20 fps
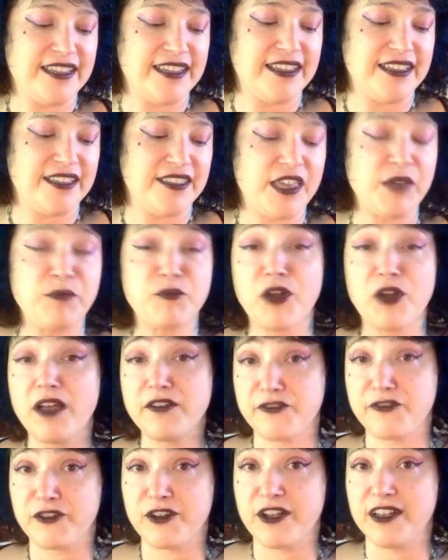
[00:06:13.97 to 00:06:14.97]
they brought
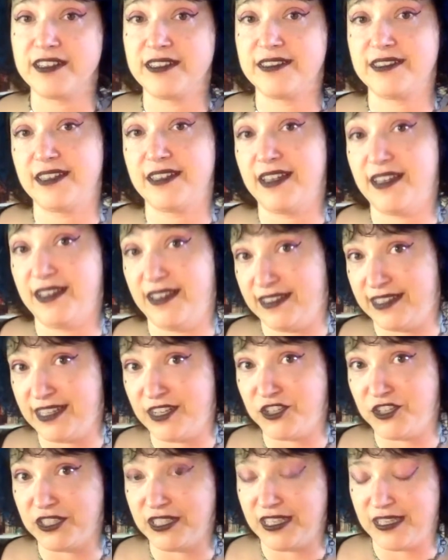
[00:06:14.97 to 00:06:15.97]
for us,
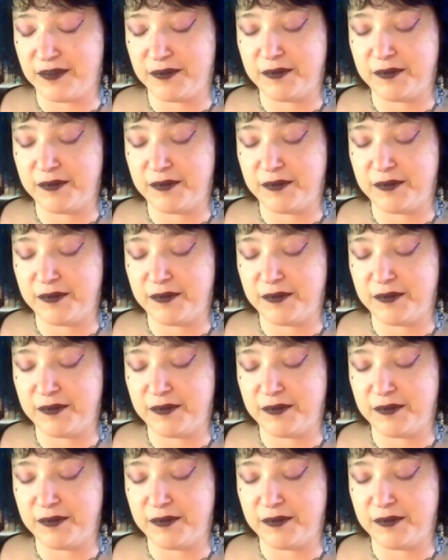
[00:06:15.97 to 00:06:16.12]
essentially,